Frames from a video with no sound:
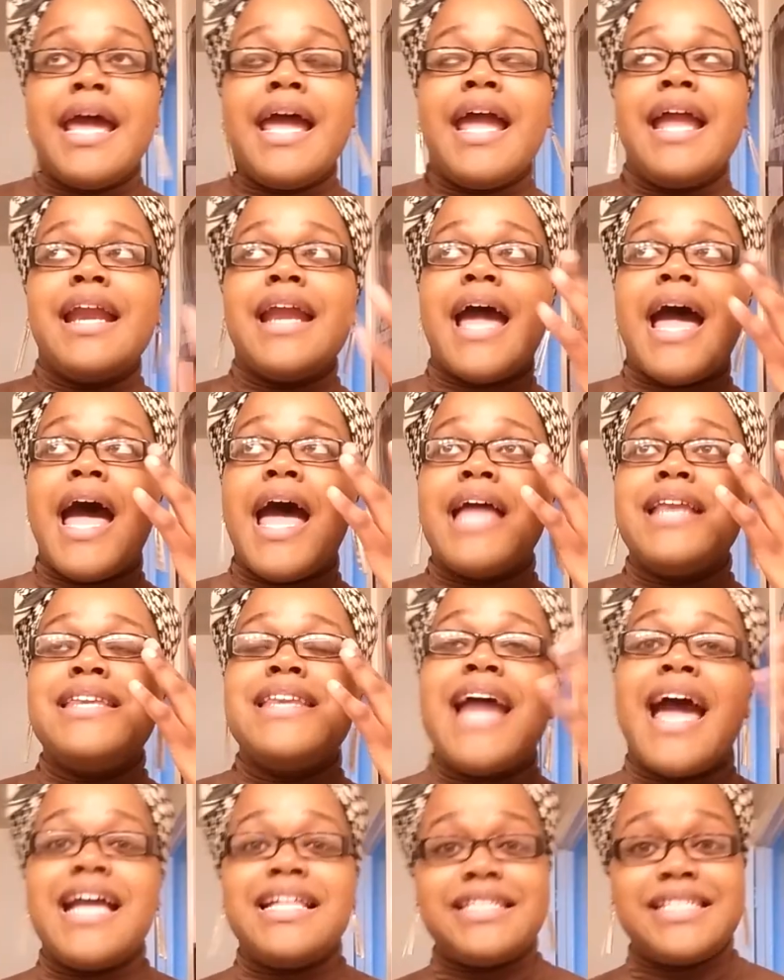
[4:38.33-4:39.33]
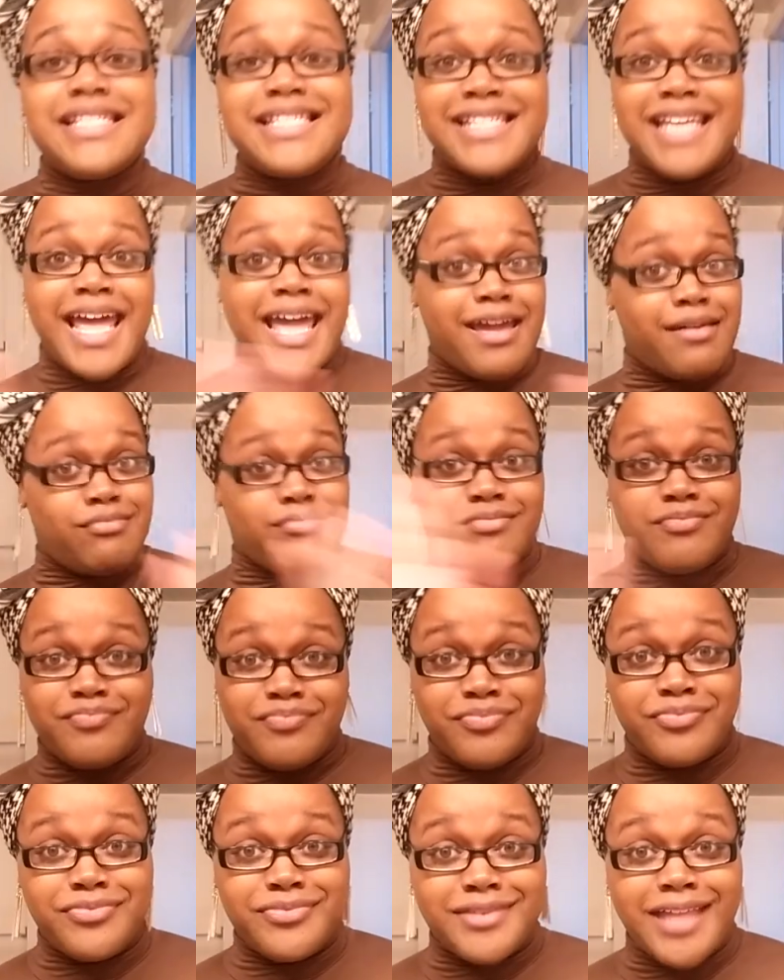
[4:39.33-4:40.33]
And not to say
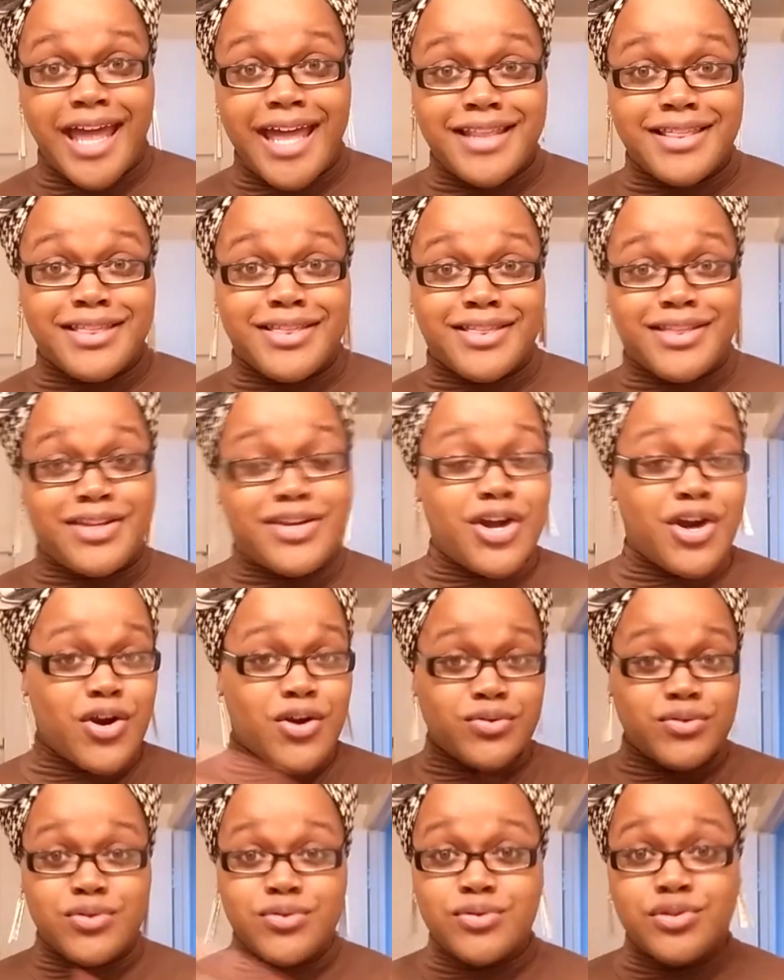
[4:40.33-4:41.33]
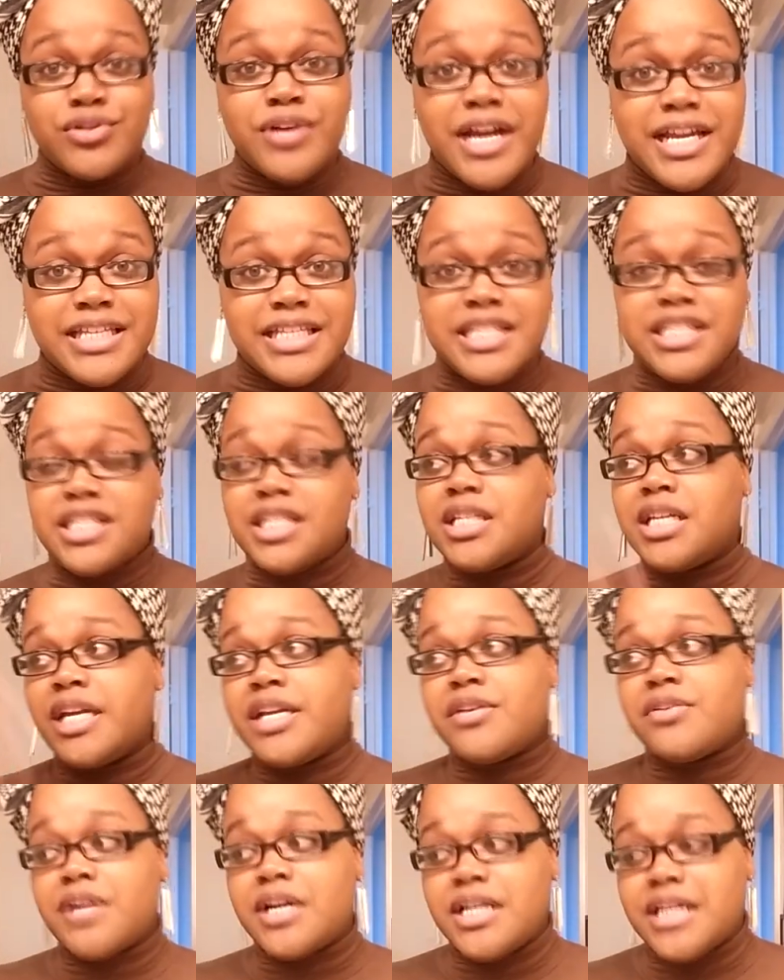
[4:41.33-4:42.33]
that girls who transition
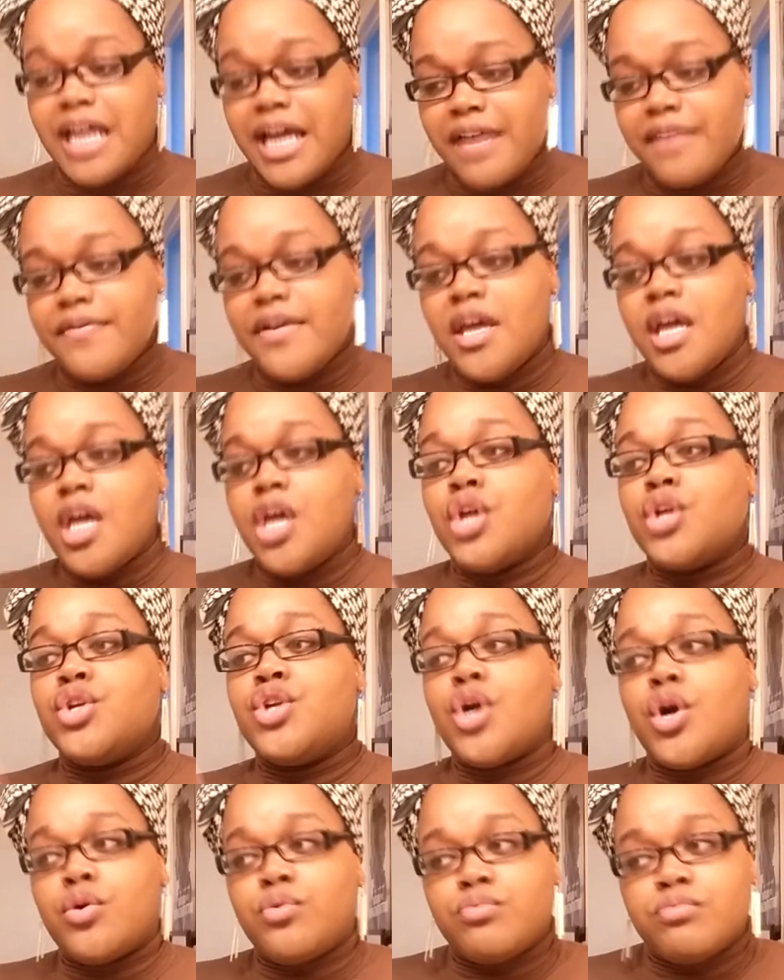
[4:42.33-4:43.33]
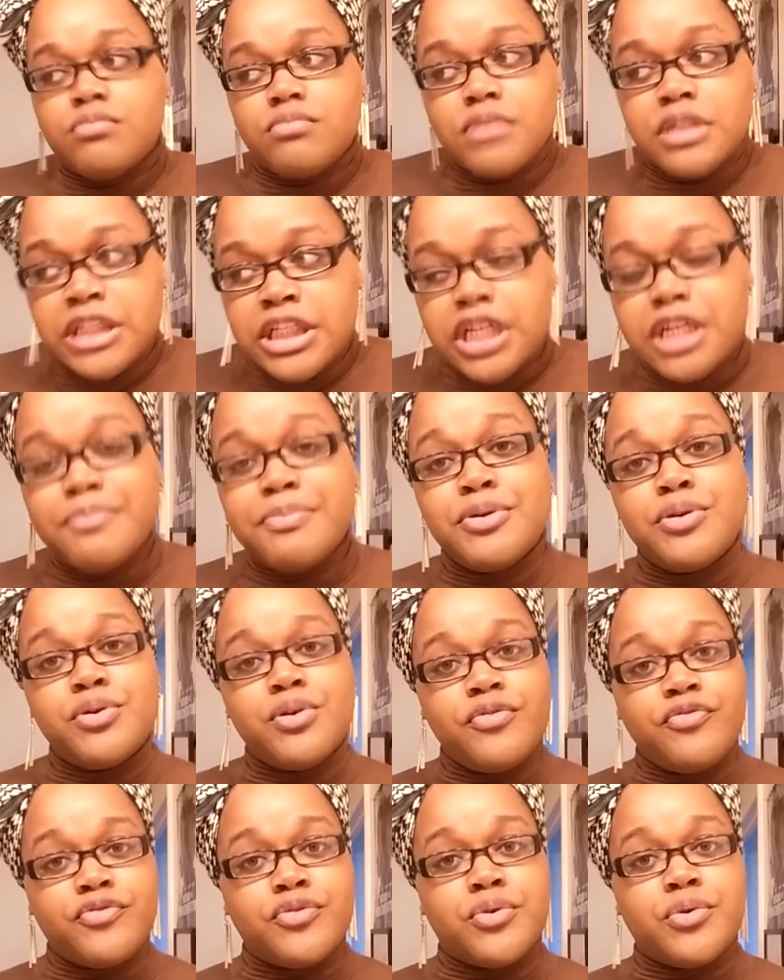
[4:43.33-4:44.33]
later in life don't look
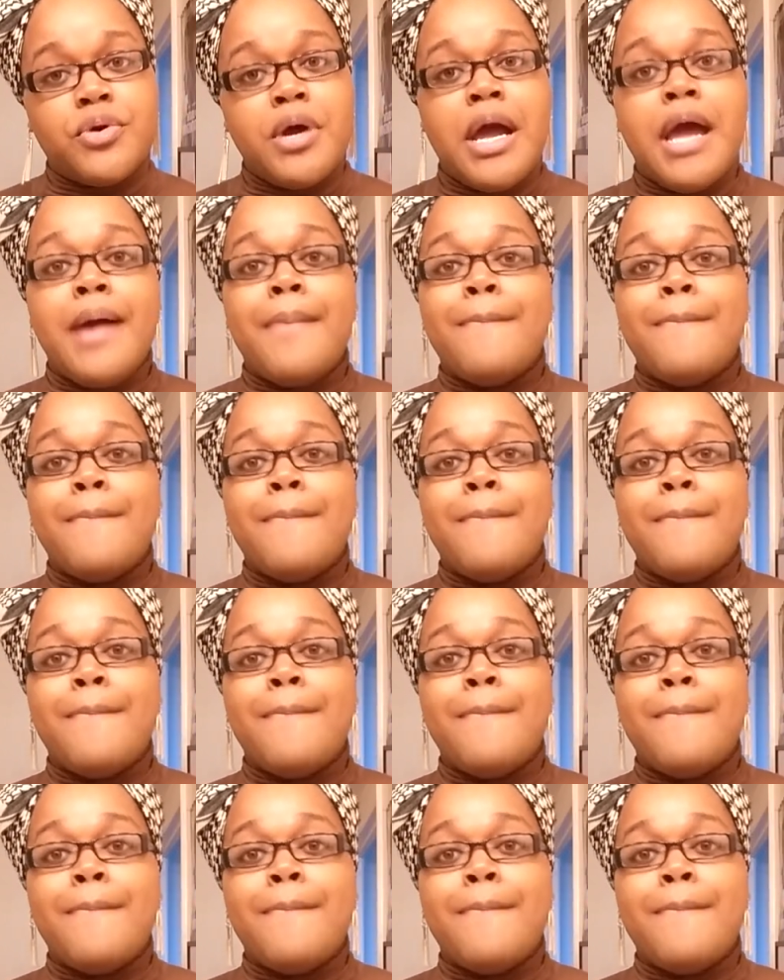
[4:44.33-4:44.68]
beautiful,